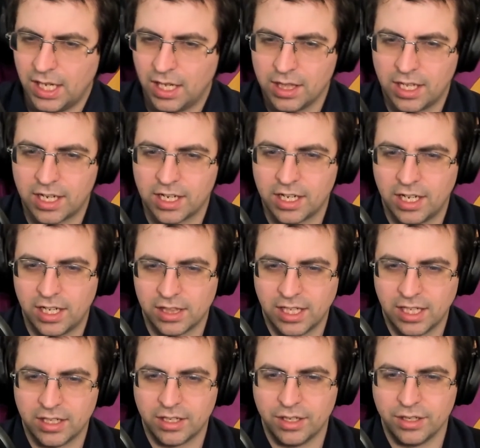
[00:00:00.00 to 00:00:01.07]
a lot of
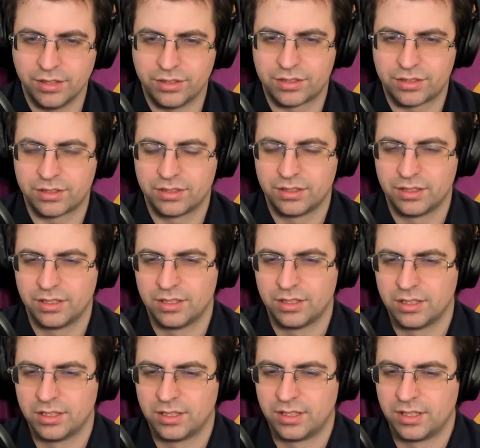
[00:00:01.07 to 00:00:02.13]
conlangers
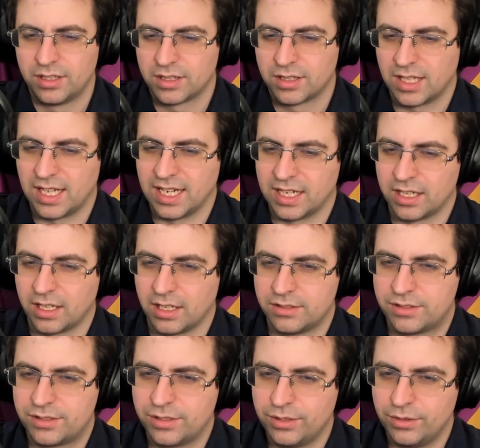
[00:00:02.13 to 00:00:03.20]
like
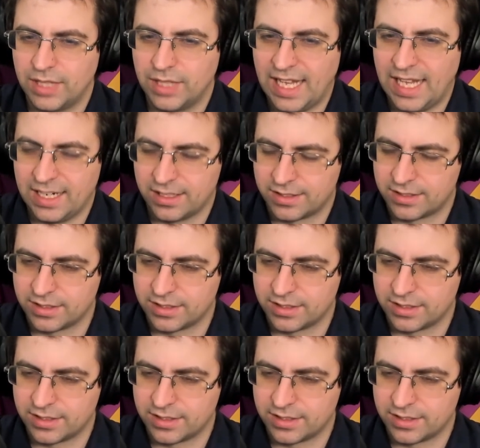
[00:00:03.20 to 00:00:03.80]
do that